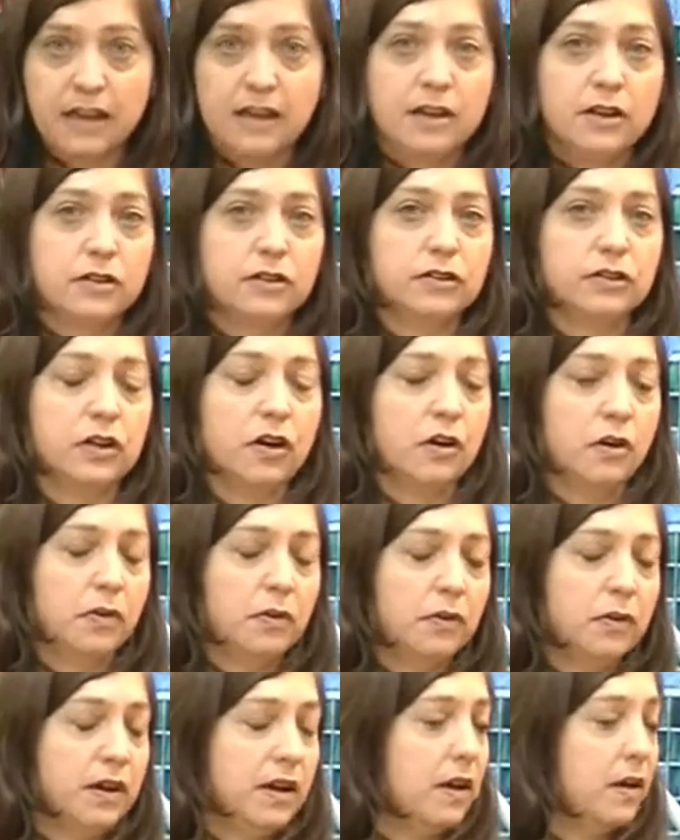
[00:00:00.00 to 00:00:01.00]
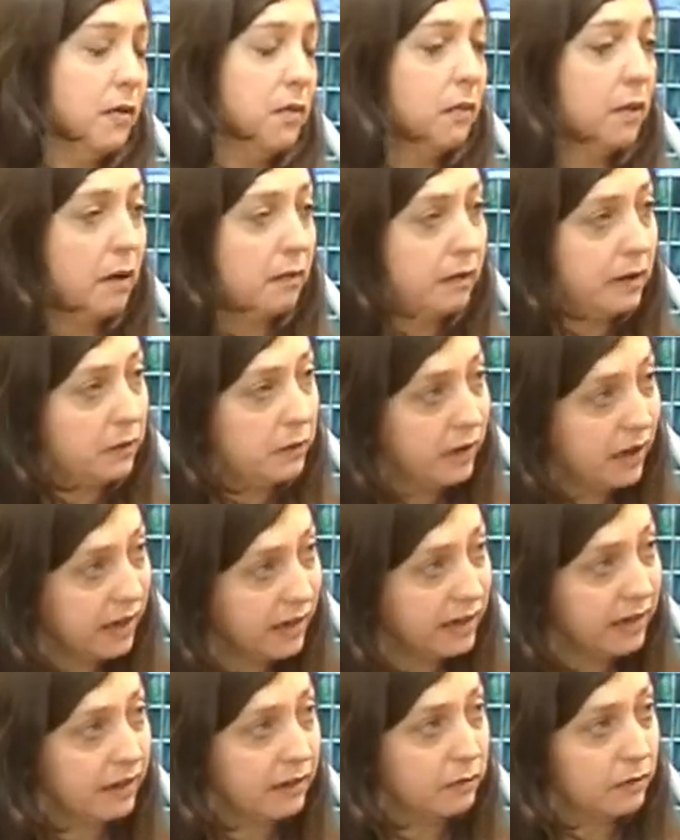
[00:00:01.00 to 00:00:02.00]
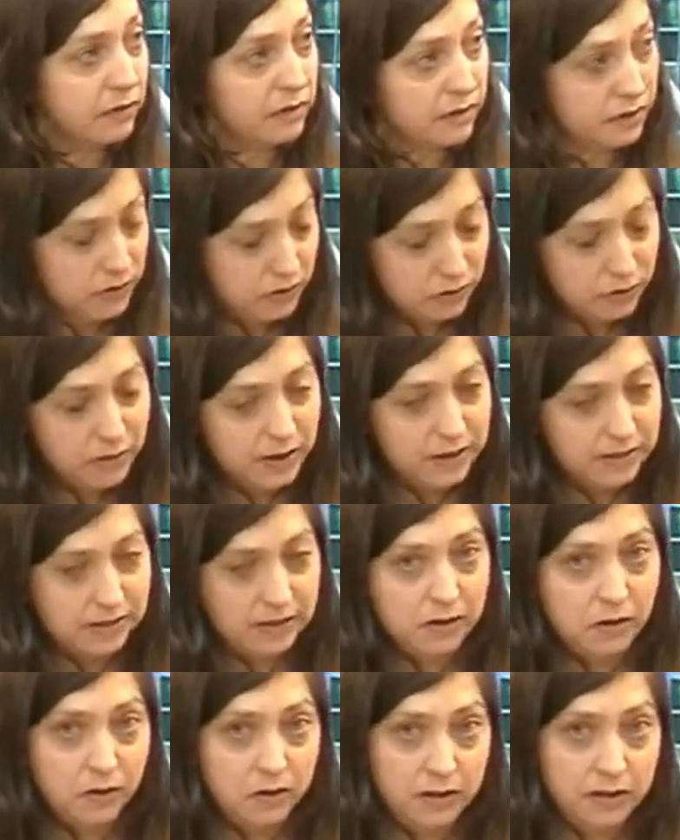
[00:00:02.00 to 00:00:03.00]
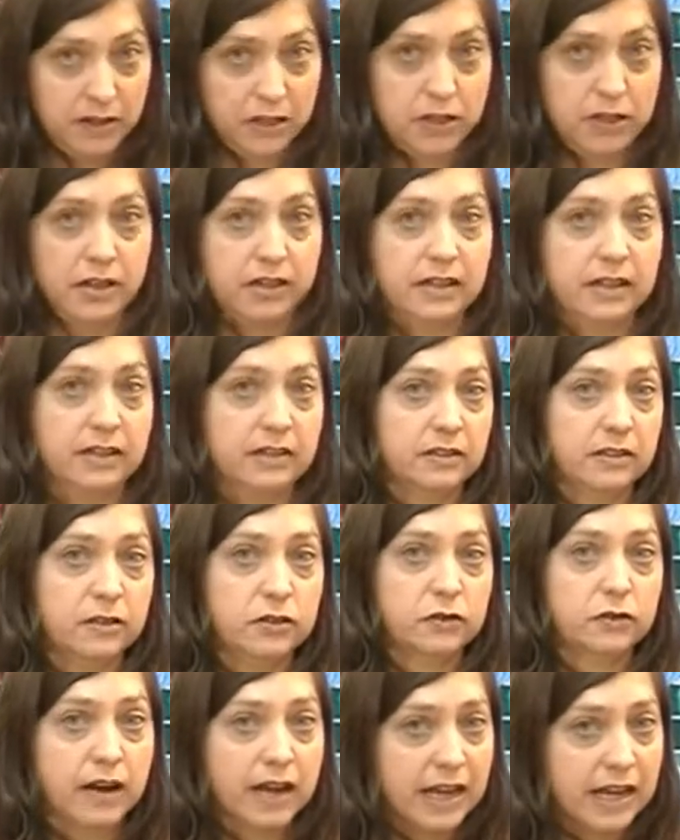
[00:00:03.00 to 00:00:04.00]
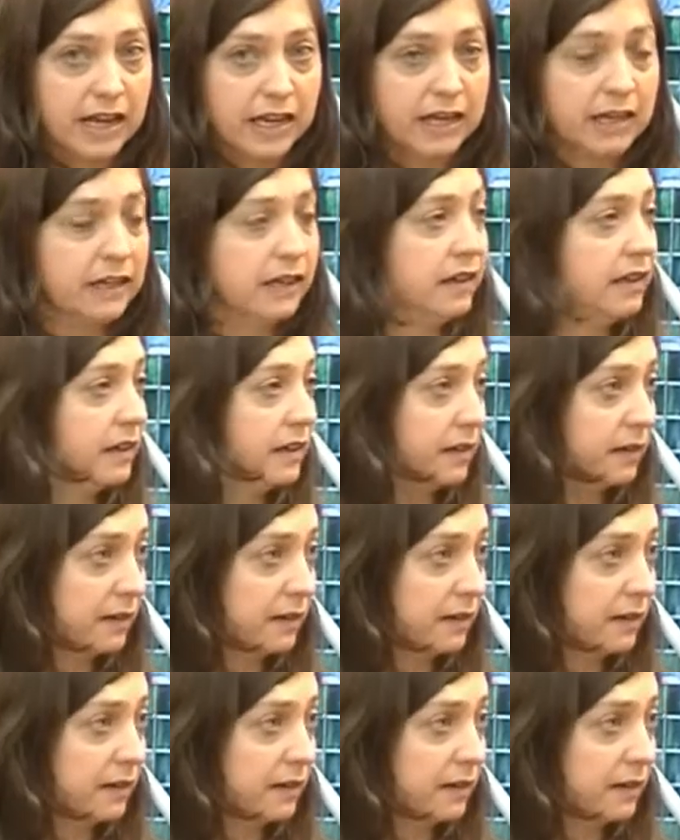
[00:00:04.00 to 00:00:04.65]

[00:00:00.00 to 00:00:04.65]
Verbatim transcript: So, what we want to do as a coalition is train